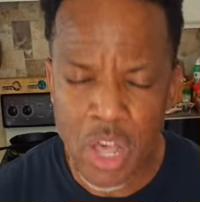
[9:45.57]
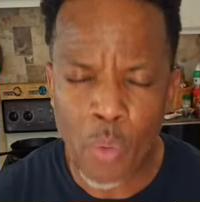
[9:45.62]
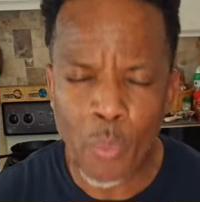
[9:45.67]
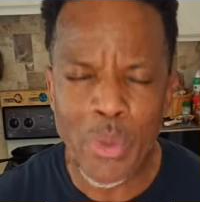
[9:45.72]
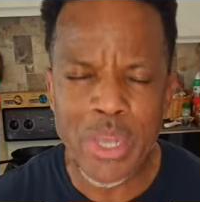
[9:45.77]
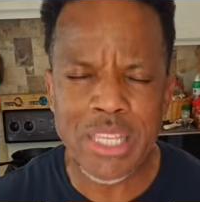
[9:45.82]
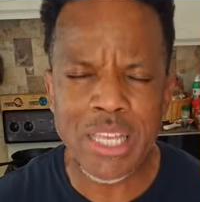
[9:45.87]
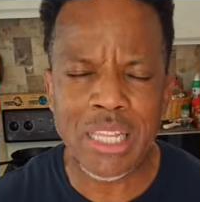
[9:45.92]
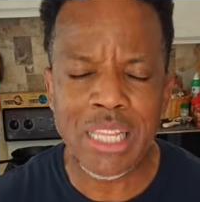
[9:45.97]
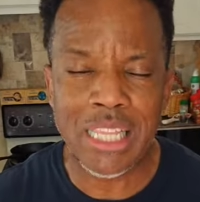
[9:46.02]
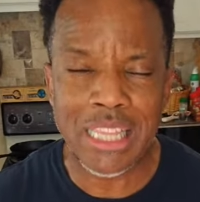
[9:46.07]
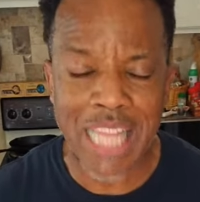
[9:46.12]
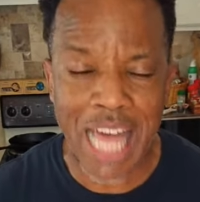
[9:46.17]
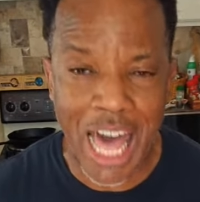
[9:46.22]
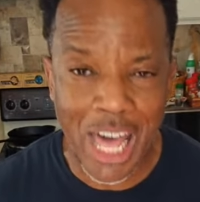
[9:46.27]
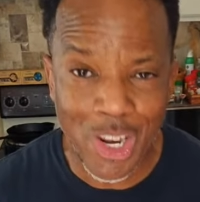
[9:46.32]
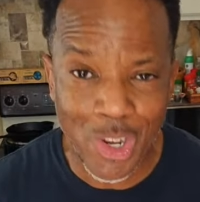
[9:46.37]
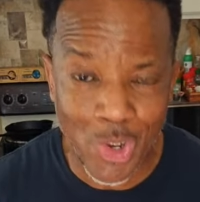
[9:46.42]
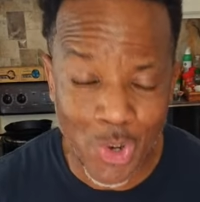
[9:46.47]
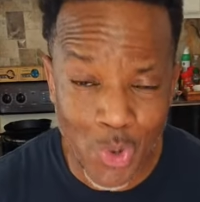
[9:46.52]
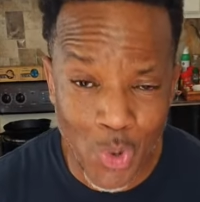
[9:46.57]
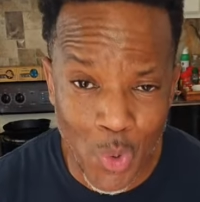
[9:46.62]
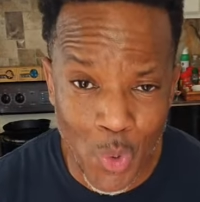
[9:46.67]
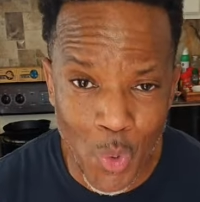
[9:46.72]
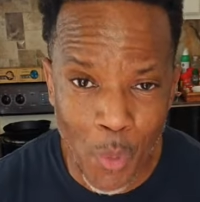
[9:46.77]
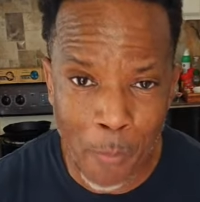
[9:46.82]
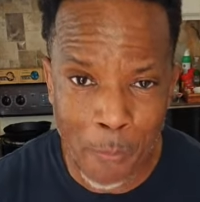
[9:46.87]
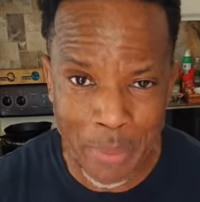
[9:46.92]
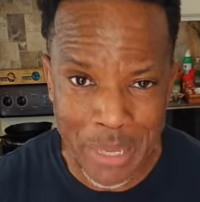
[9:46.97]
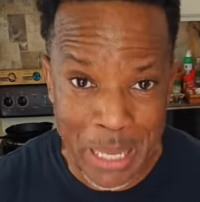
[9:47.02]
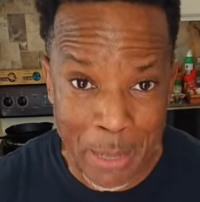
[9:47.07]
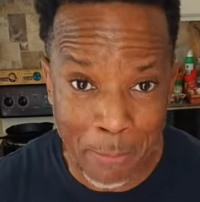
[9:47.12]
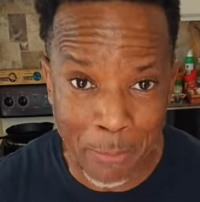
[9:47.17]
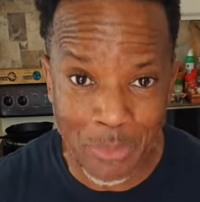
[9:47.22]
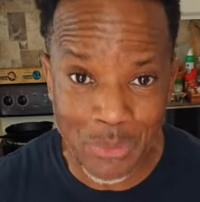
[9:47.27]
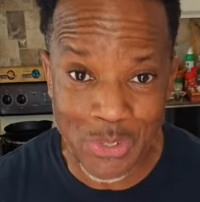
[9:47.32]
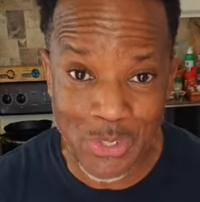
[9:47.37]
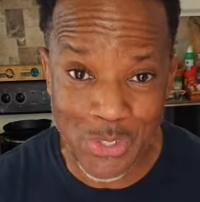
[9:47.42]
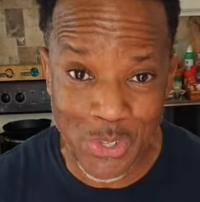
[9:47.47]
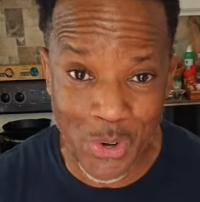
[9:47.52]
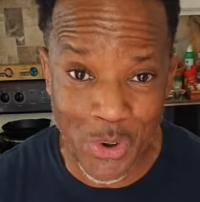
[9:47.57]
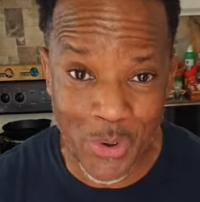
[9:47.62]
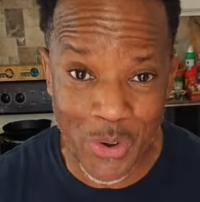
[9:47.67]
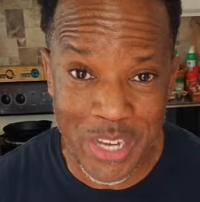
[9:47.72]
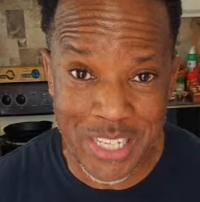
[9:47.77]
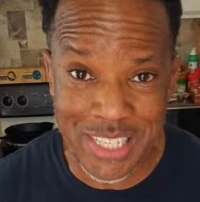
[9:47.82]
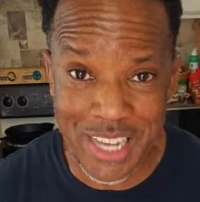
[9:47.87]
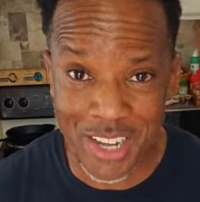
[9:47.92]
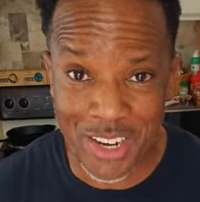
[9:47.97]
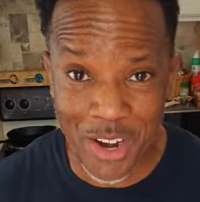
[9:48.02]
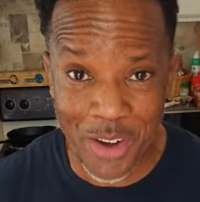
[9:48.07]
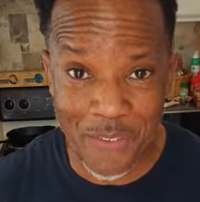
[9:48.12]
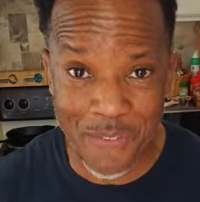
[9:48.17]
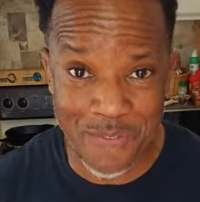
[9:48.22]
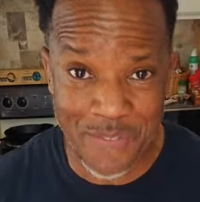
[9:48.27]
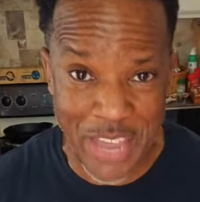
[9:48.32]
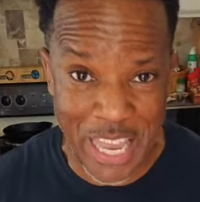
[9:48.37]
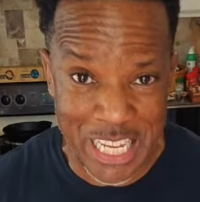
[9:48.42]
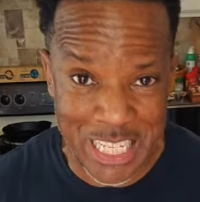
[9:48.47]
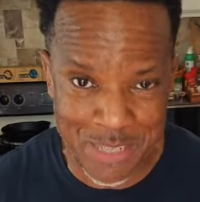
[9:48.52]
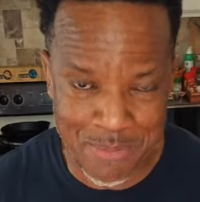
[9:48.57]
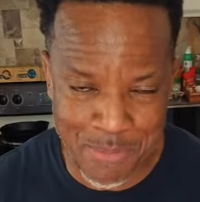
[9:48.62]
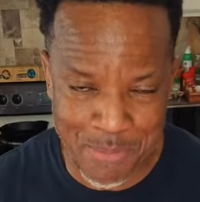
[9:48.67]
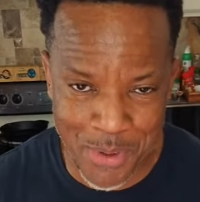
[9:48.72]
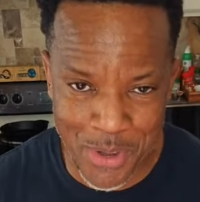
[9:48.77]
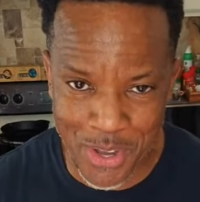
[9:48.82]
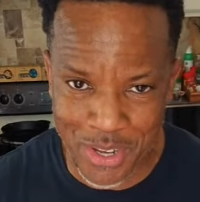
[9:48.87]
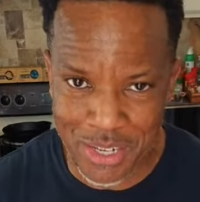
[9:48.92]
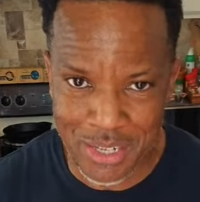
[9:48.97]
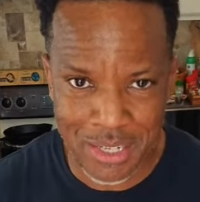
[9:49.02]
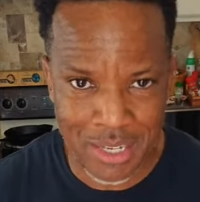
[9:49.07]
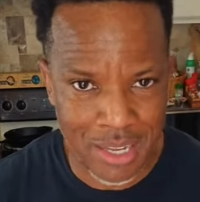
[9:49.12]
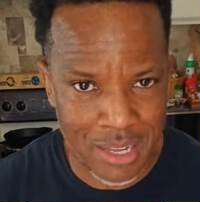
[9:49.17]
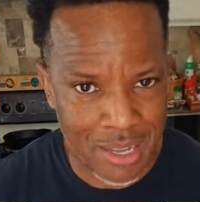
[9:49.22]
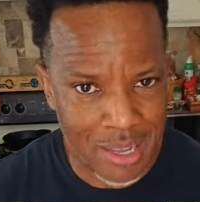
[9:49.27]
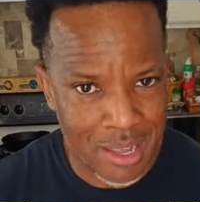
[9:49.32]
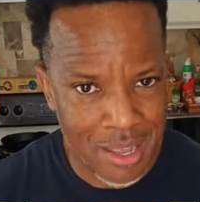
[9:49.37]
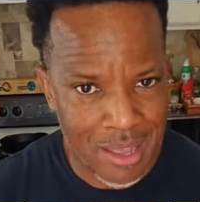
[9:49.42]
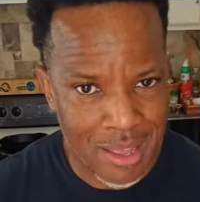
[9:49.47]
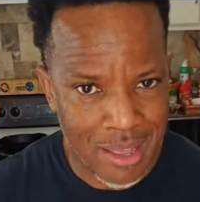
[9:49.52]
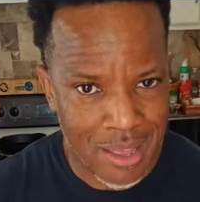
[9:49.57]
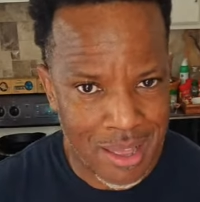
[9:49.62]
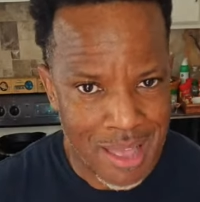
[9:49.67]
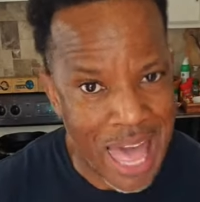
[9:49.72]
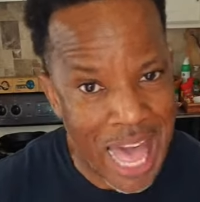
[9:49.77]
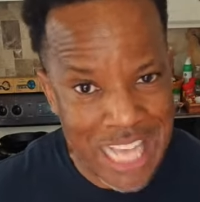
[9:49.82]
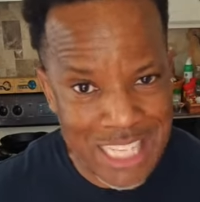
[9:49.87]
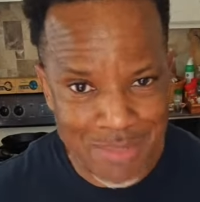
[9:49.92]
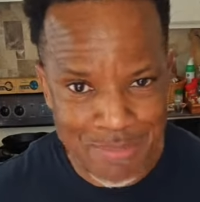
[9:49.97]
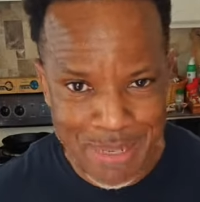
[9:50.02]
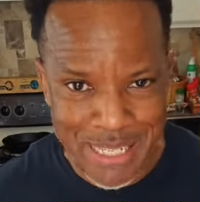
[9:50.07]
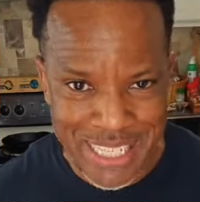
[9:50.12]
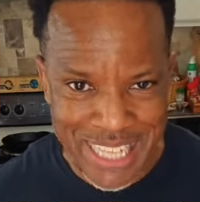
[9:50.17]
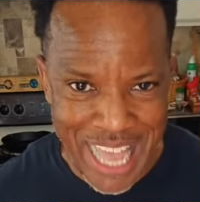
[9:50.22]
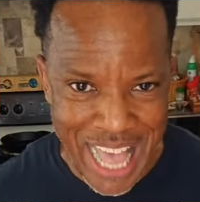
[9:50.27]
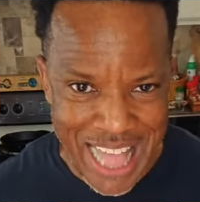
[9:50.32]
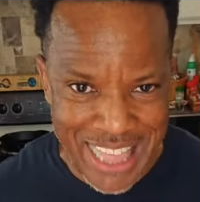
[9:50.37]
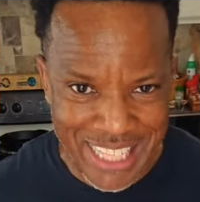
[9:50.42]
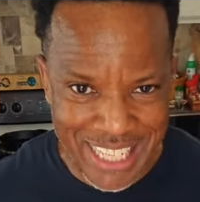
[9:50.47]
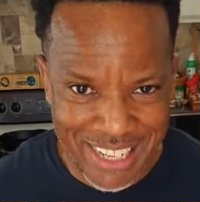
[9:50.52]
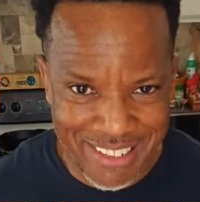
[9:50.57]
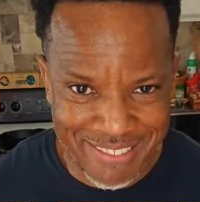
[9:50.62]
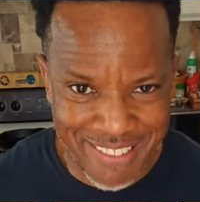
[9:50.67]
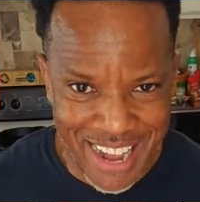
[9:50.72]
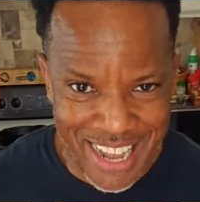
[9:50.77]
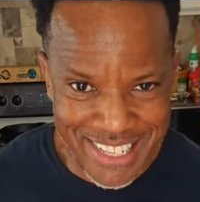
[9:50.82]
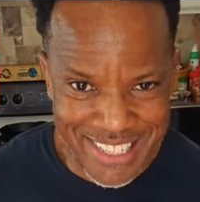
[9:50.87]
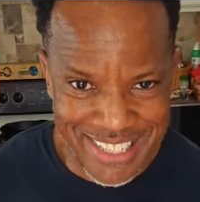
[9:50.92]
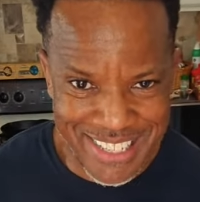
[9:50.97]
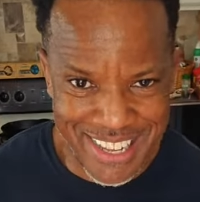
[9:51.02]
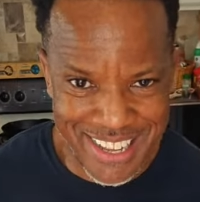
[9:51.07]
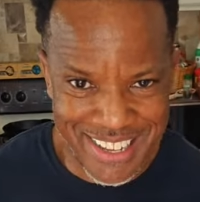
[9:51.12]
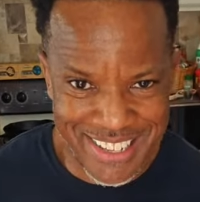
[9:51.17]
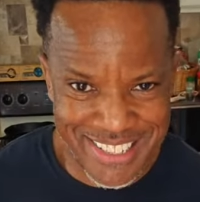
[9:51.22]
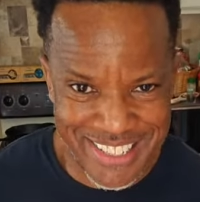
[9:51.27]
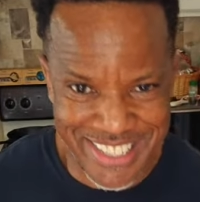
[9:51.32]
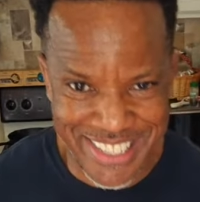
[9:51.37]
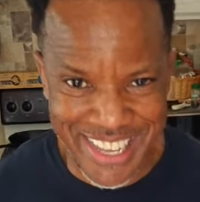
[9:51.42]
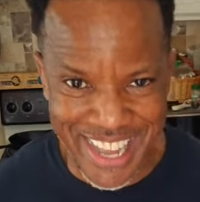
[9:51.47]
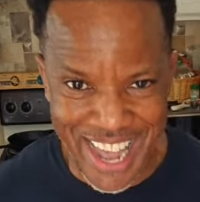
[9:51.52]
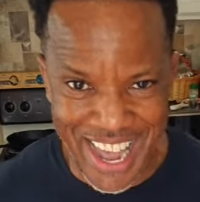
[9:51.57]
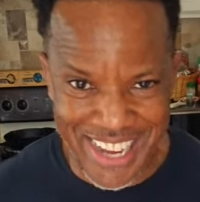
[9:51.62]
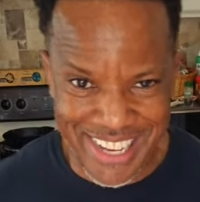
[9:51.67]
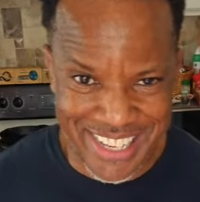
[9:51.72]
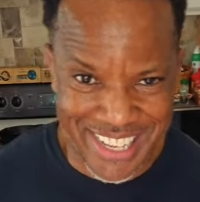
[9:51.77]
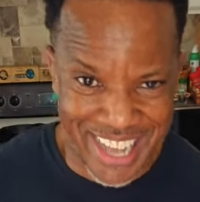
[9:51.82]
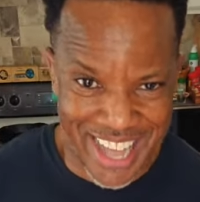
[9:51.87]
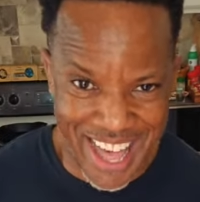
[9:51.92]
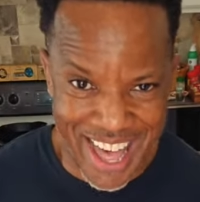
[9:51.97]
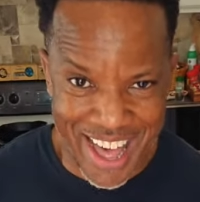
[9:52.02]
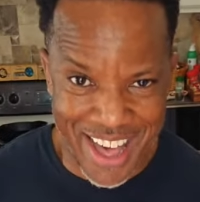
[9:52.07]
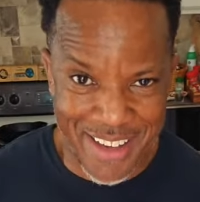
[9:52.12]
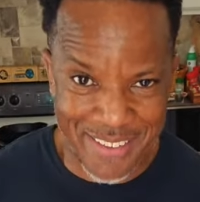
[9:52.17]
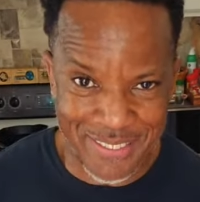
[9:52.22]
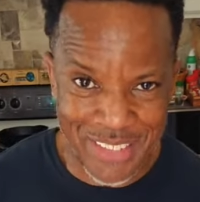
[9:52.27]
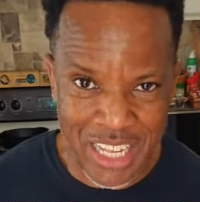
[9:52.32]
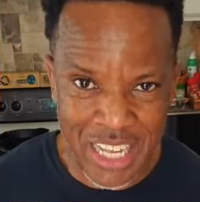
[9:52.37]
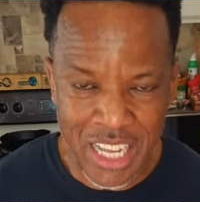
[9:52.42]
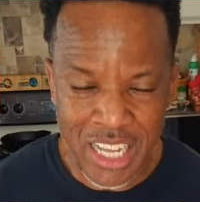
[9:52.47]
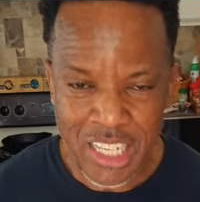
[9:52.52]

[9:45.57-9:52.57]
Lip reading: We tell a lot of cool people stories on our Facebook, hospitalityrockstars.com.